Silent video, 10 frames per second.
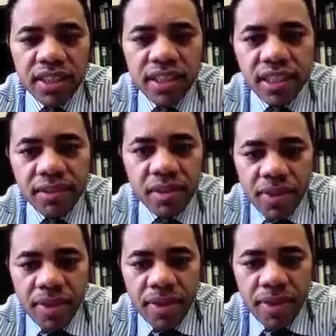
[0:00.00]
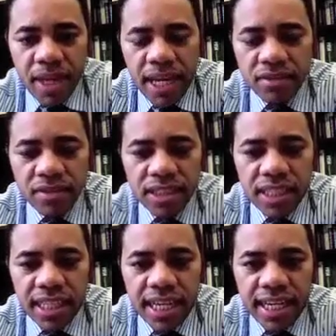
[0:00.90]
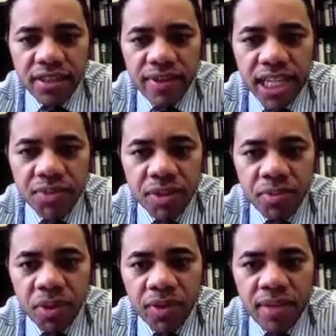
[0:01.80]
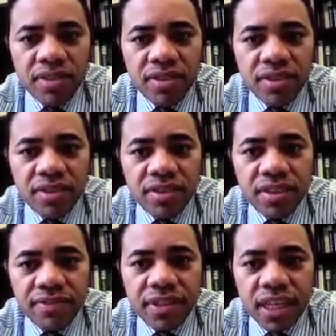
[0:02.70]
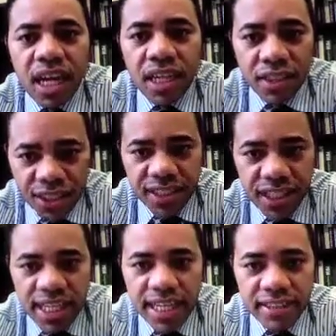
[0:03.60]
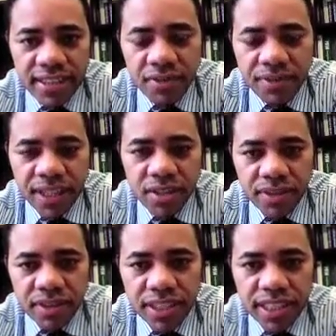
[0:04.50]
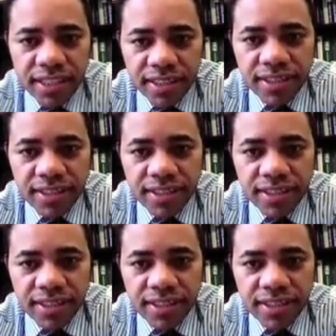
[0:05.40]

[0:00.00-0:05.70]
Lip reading: of the Mental Health Counseling and Graduate Program in Masters of Psychology at Adelphi University.